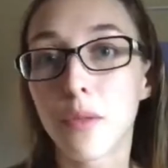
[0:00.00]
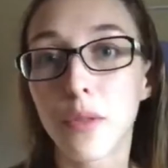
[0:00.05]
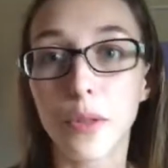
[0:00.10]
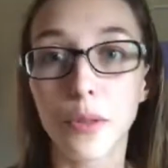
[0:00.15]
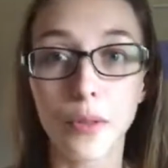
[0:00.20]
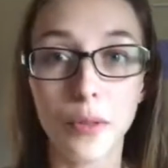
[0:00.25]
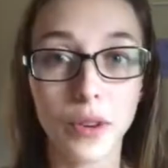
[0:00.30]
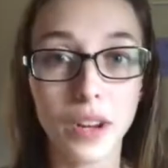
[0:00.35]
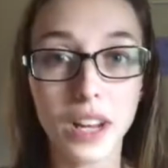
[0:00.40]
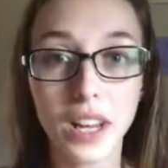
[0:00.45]

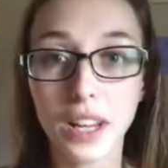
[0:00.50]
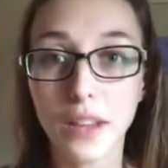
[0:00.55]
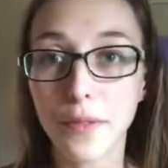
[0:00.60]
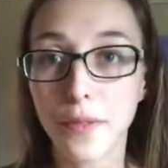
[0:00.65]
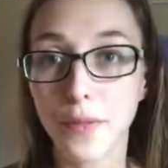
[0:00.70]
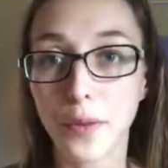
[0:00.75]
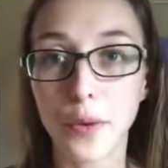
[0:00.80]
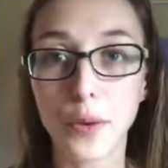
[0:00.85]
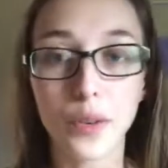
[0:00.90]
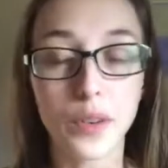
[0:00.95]
3,
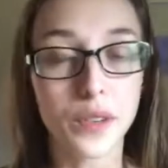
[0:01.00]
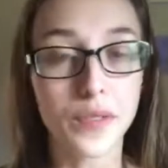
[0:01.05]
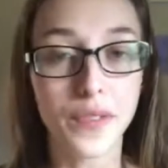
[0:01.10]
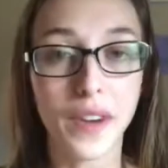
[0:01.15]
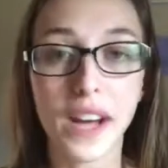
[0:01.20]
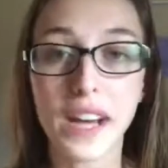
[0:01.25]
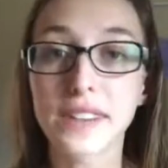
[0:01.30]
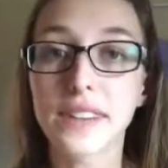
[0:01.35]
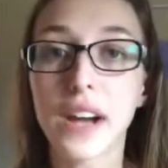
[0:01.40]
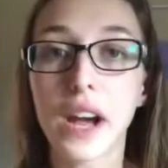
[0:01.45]
4,
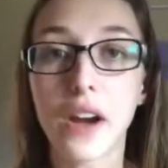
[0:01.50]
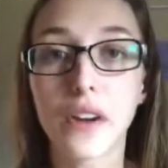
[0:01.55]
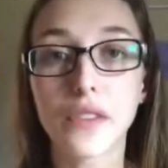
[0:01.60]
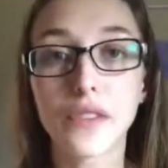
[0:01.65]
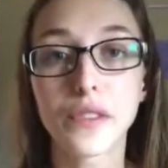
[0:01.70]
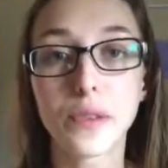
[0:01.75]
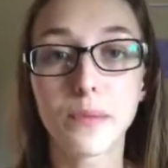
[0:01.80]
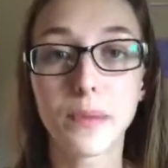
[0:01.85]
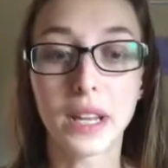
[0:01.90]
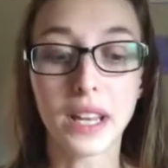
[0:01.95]
5,
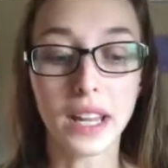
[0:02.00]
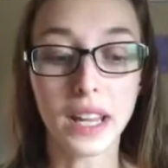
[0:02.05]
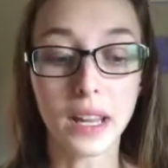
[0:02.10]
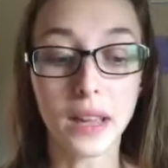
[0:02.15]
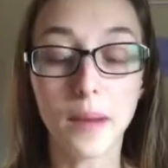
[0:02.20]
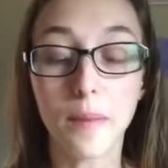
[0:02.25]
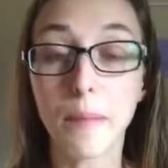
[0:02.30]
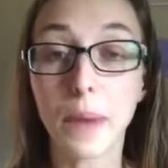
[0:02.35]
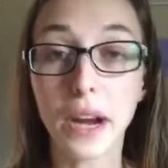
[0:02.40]
however many